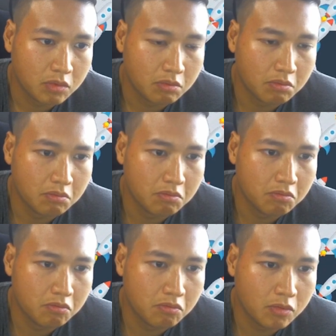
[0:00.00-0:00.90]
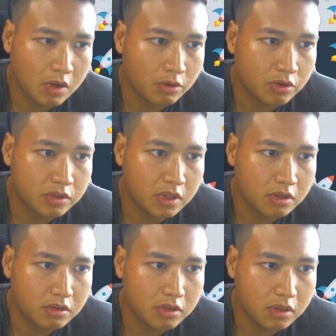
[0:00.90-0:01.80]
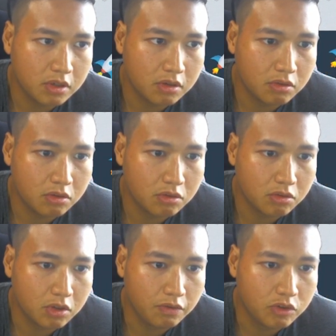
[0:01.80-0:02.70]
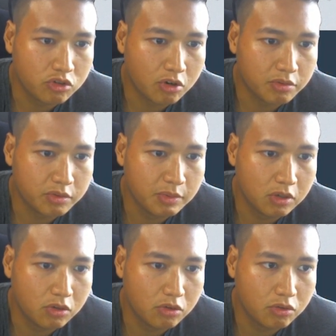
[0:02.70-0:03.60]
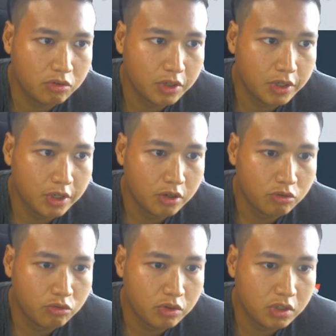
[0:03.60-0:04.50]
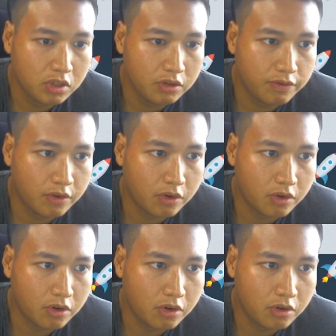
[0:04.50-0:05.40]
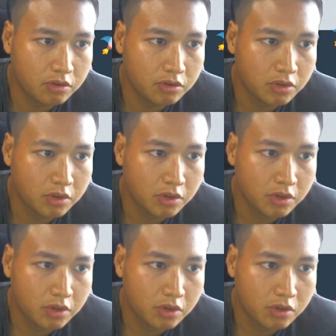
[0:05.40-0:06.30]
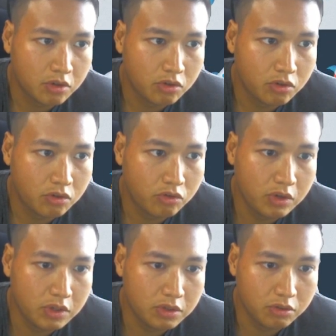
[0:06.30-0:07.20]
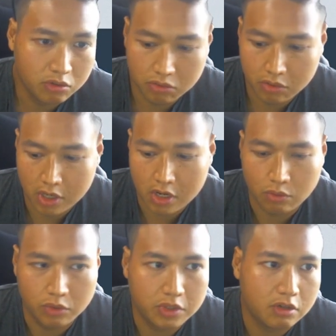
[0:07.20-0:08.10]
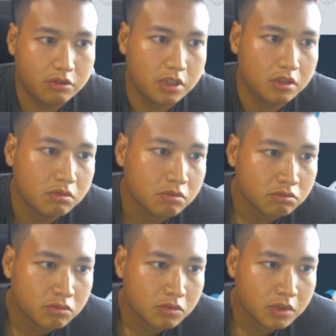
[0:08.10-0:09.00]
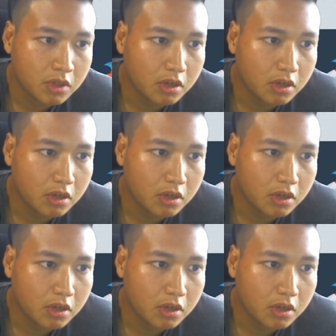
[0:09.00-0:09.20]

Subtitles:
I want to set, say, if it drops below 3430 and I would sell it at